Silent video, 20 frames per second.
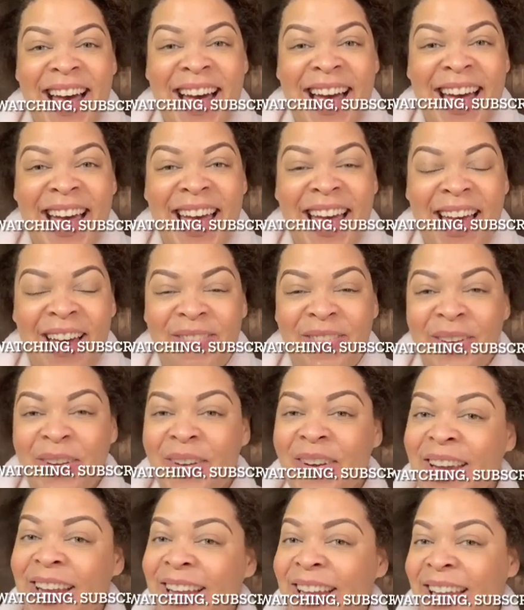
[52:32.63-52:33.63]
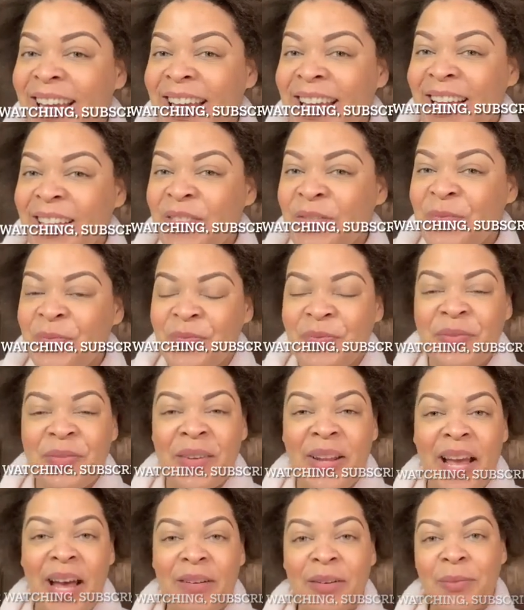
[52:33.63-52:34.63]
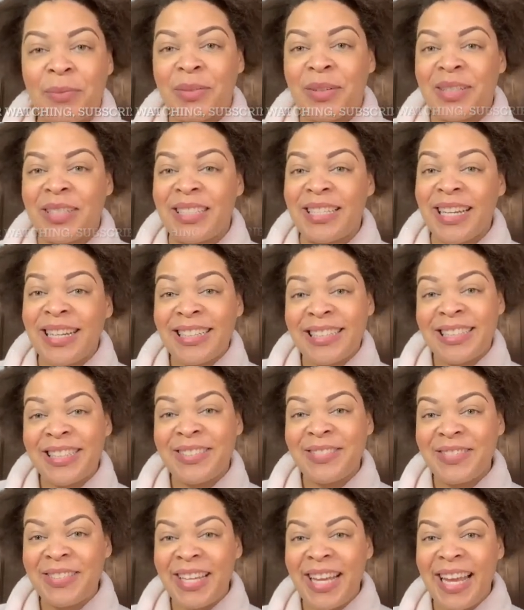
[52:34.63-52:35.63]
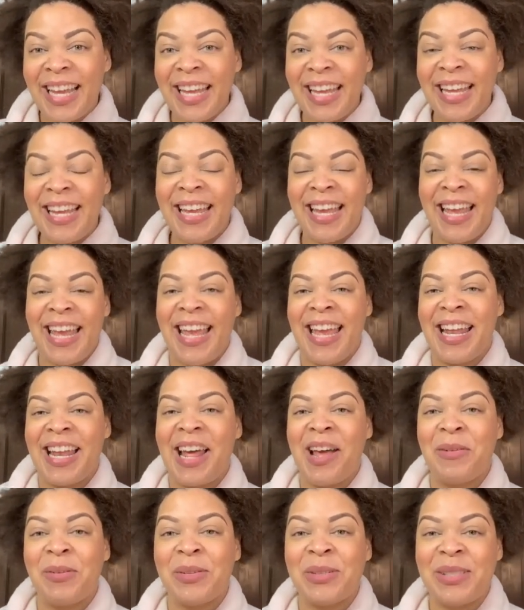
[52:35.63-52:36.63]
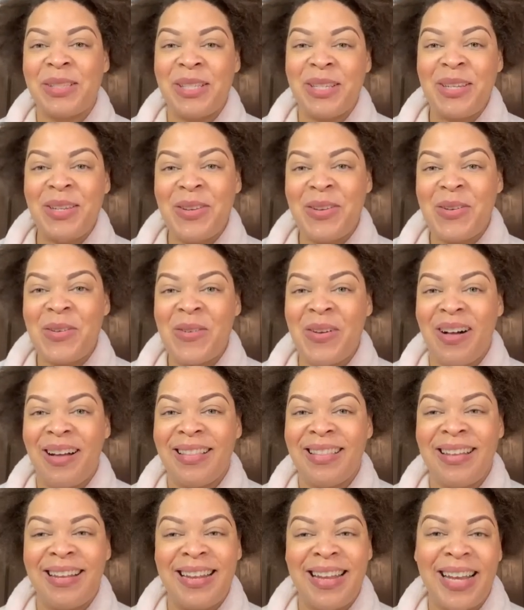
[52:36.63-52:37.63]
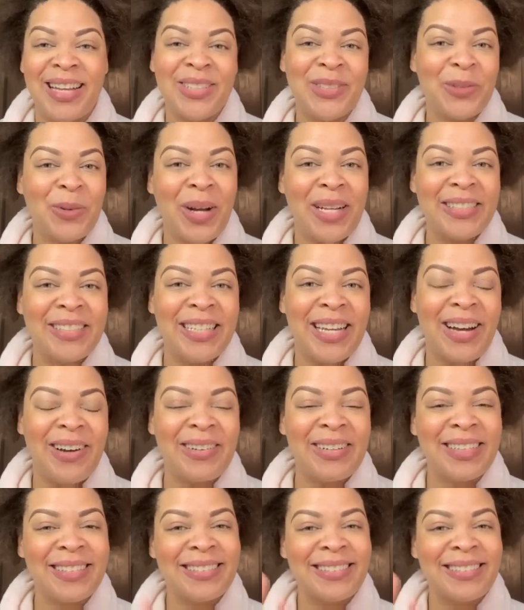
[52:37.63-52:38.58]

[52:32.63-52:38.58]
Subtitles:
have a great day, have a productive day, and I will see you on the next wash hour.